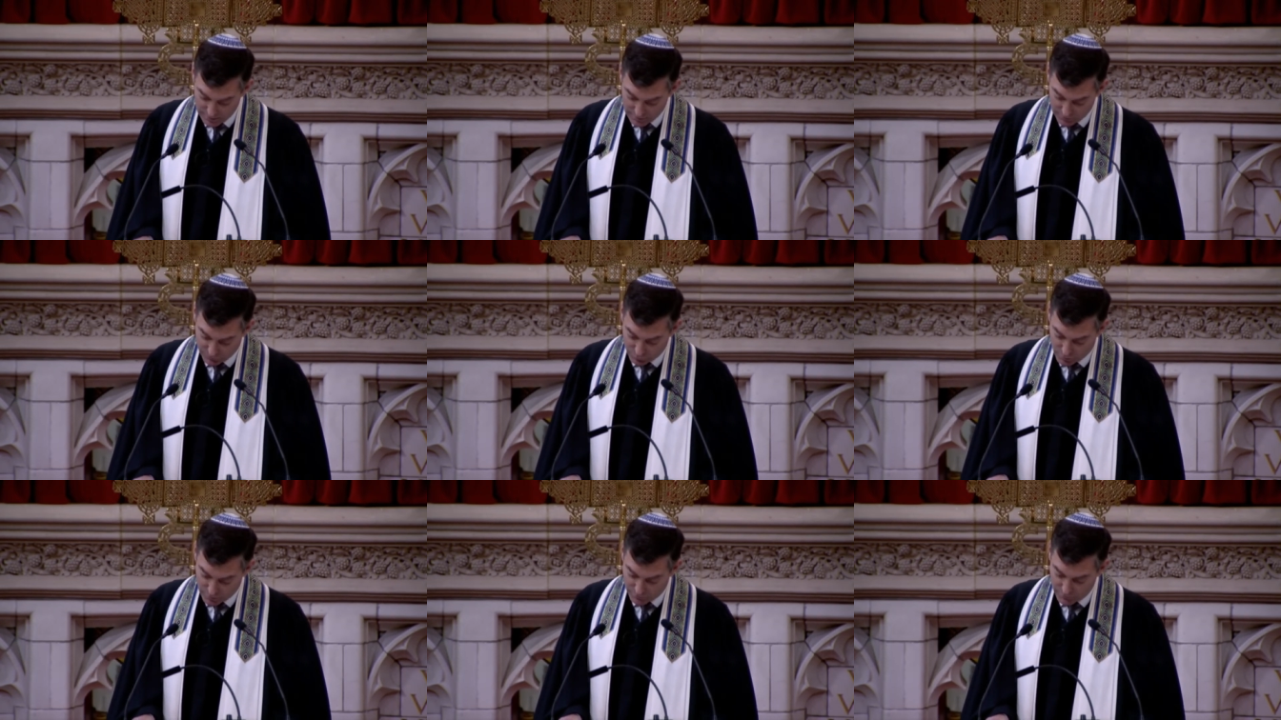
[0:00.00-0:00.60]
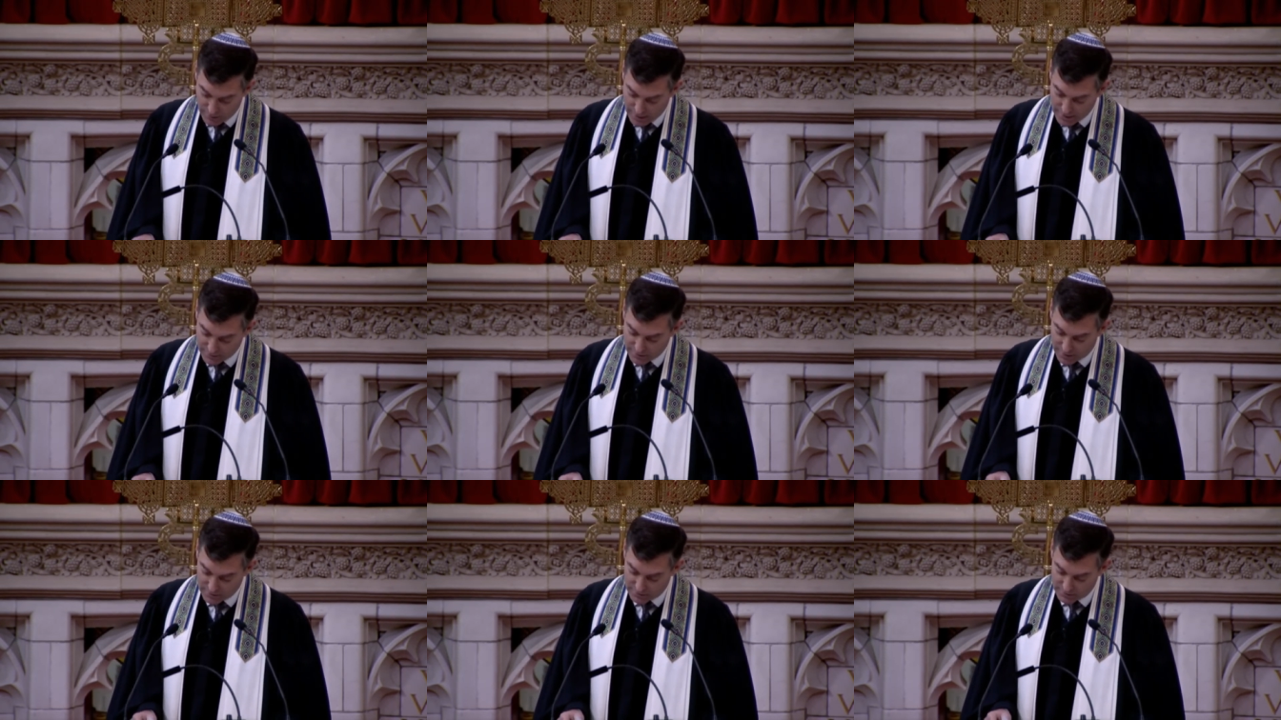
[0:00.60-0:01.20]
is one of the
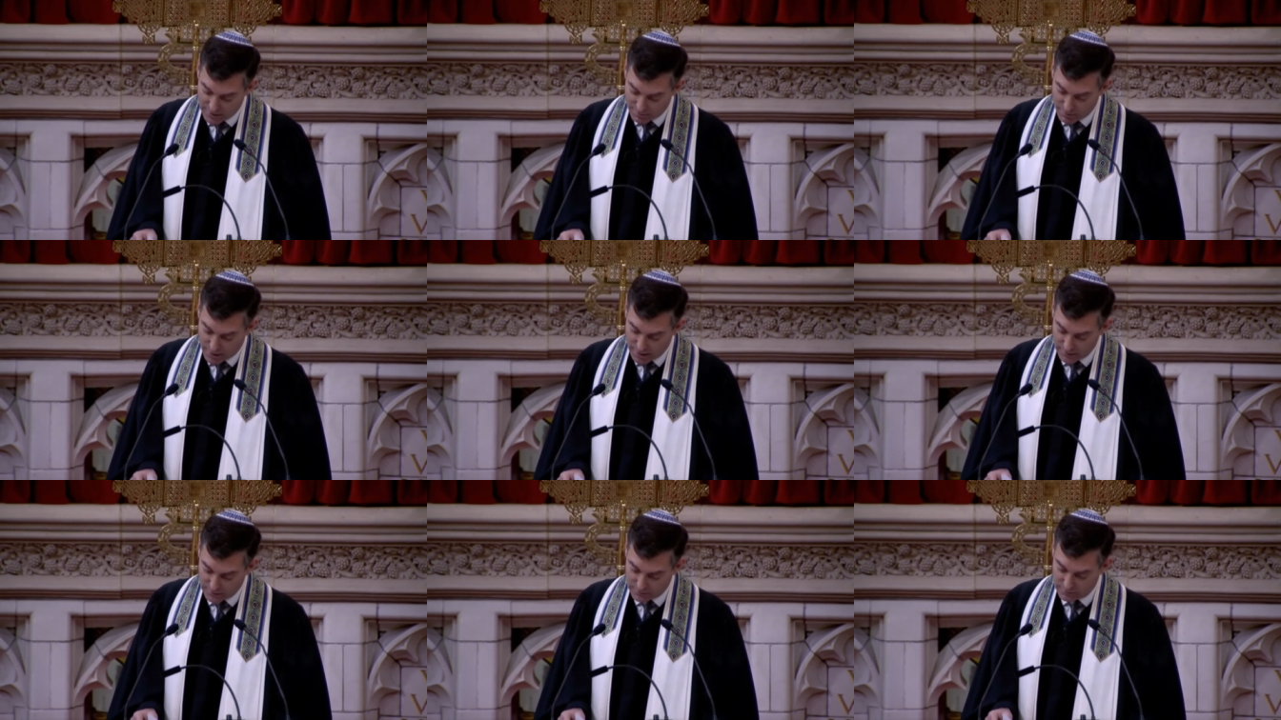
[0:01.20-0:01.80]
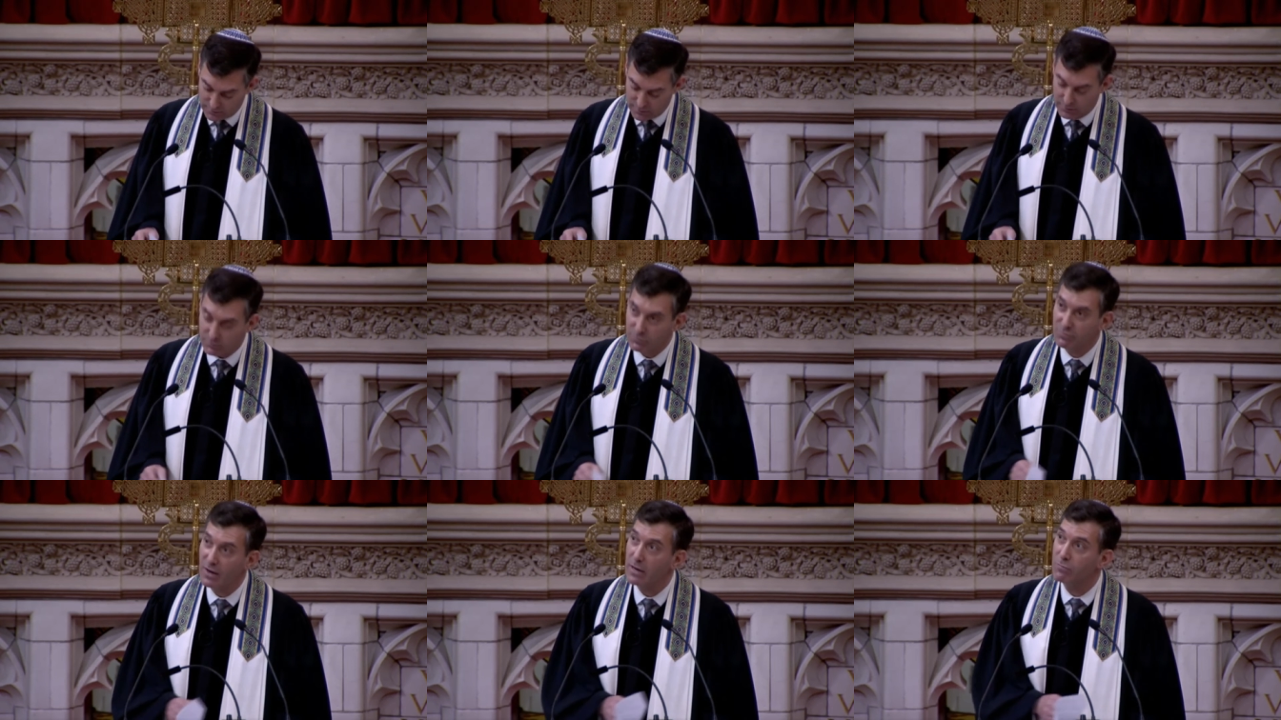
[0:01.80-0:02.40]
anti Semites'
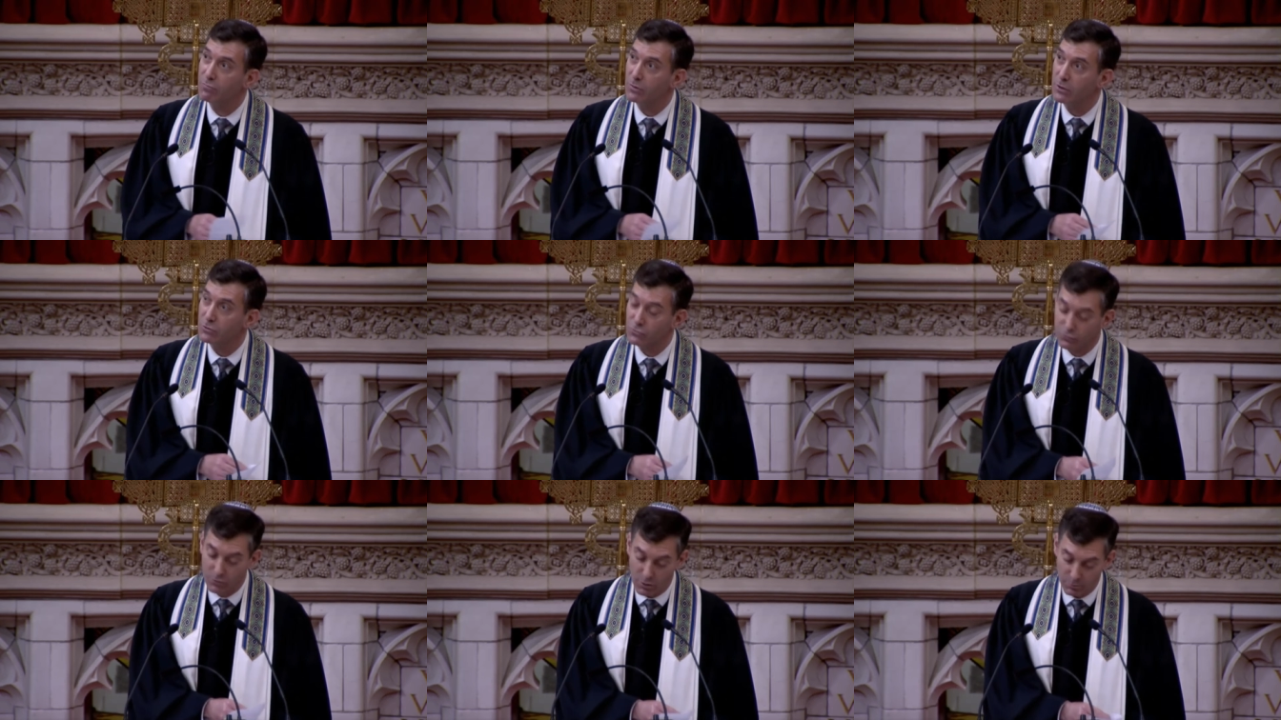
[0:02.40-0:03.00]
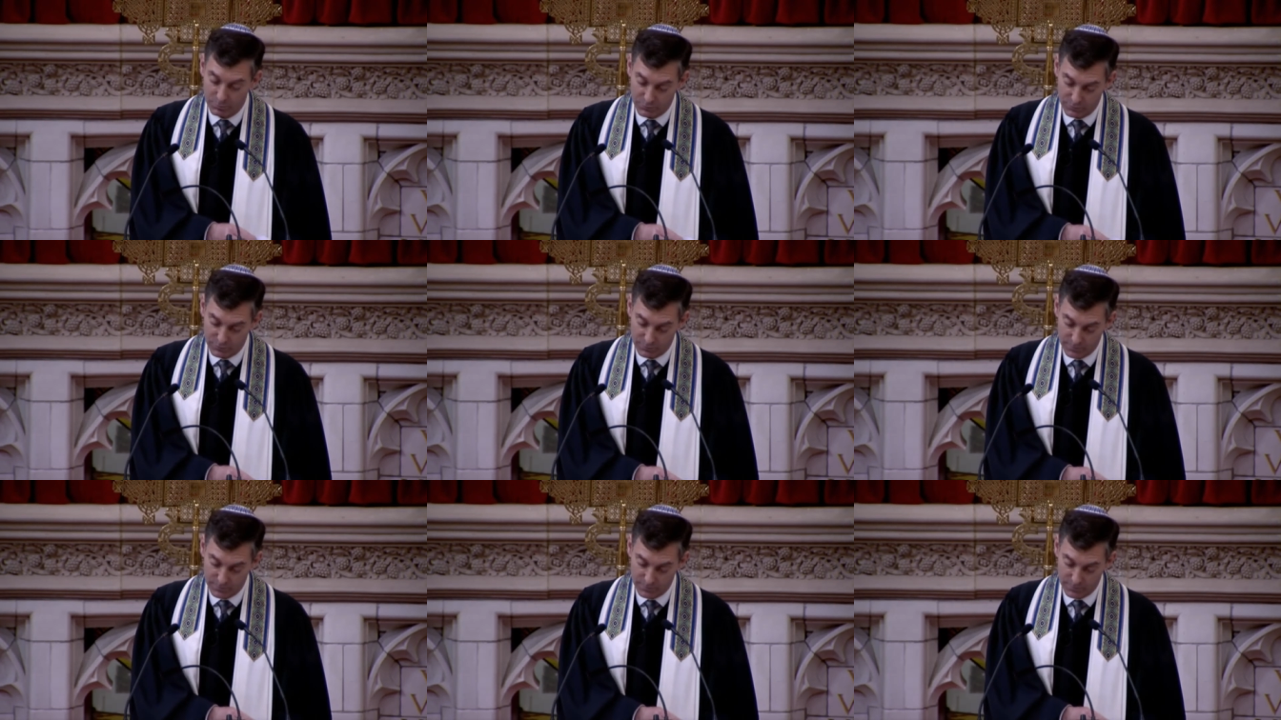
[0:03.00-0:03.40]
favorite tropes.